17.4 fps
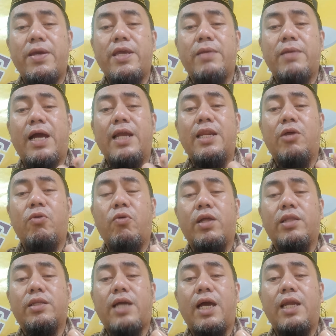ay
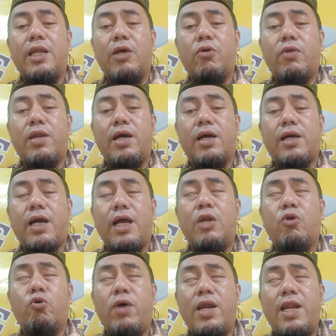
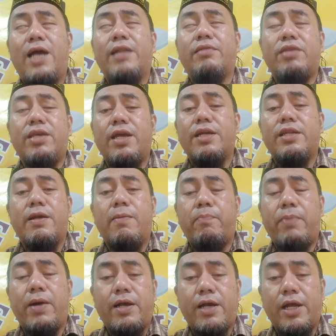kaluwalhatian
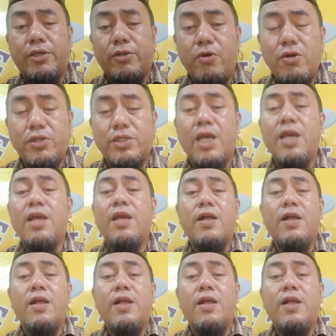ng pagka-Diyos,